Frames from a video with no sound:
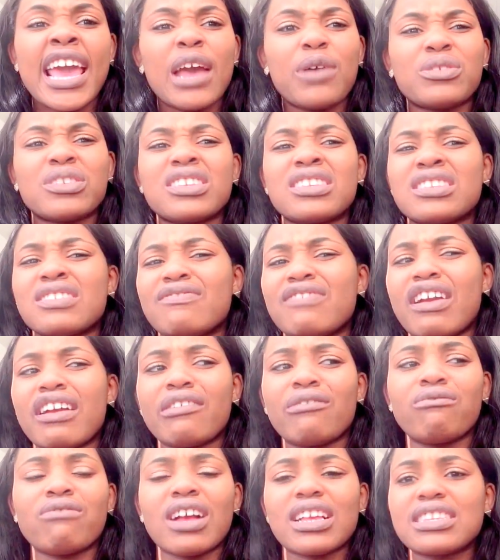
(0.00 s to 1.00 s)
It was
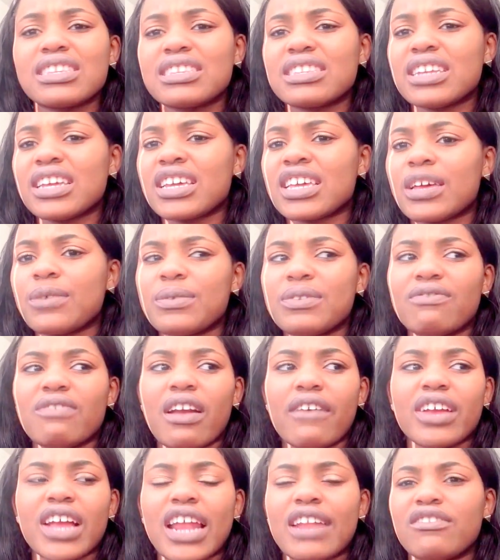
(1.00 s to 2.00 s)
very rustic, it was
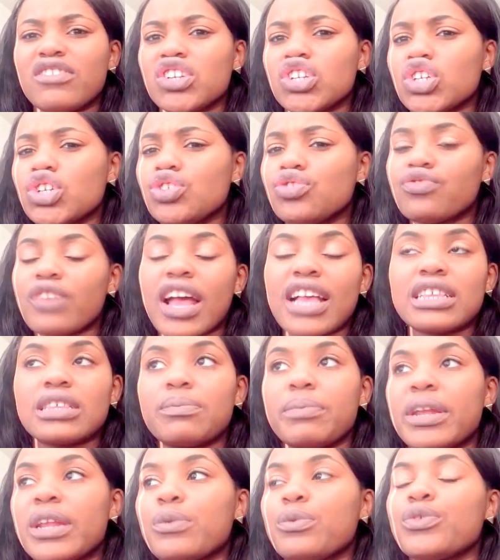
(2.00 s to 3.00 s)
very kind of
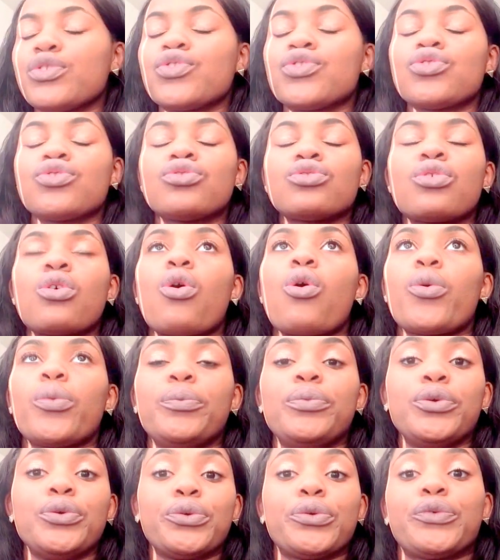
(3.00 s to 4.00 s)
distressed, but it was so
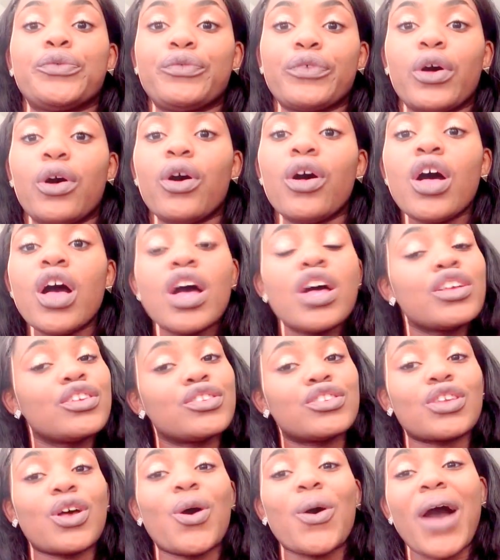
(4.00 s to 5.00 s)
beautiful.
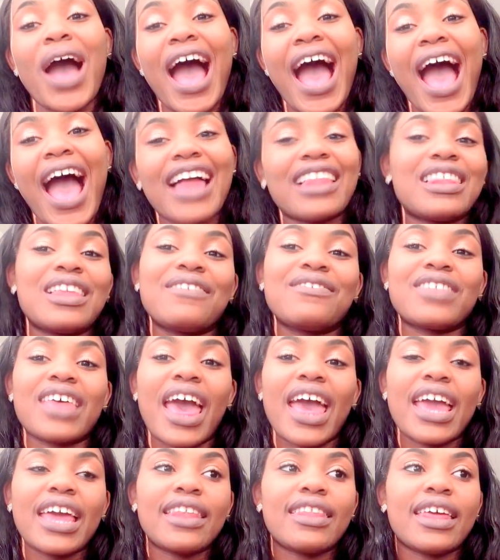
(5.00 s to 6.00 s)
So I love
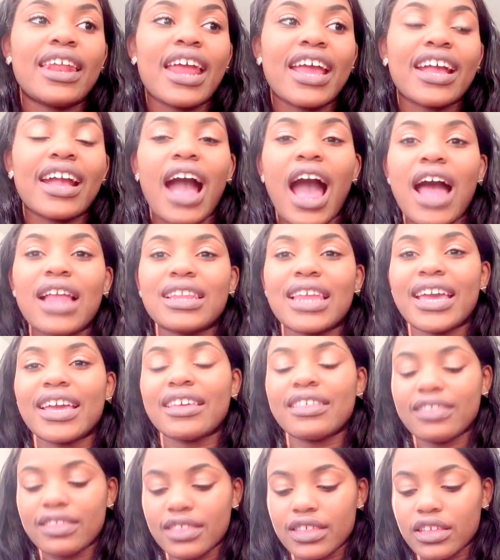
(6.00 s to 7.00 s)
that. And then I got
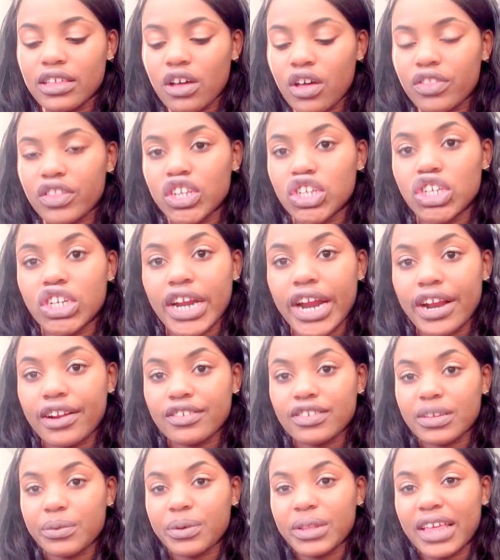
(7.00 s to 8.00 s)
like on the
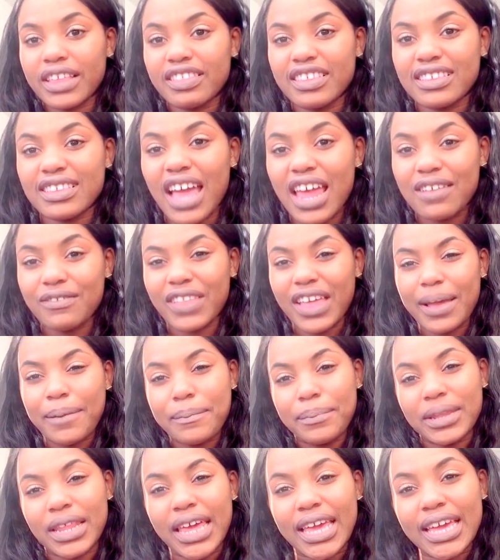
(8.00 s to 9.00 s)
chairs, there were like these kind of
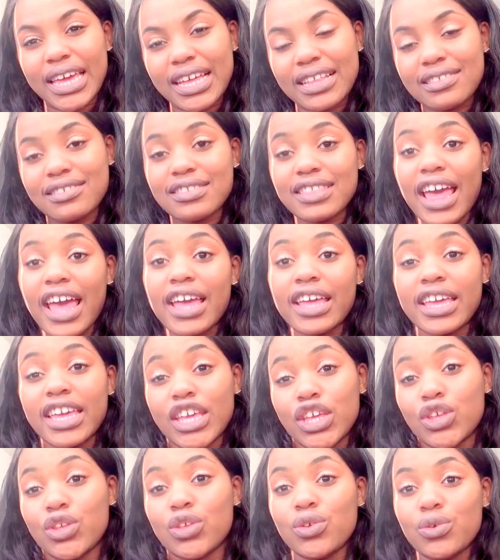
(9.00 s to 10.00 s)
like blankets that
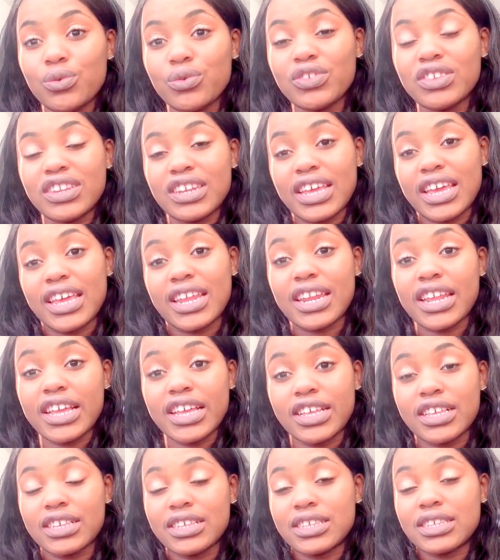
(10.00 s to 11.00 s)
he used in
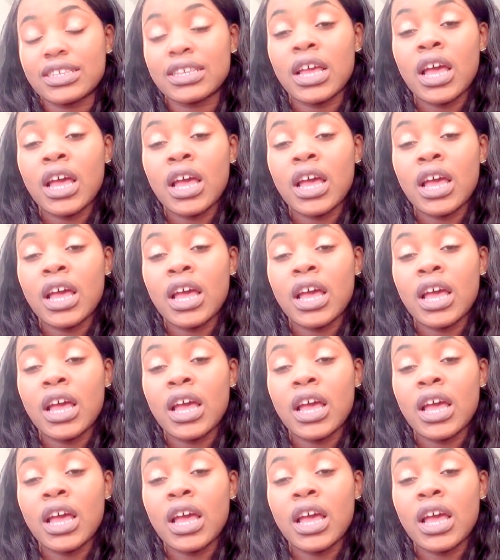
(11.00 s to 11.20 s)
his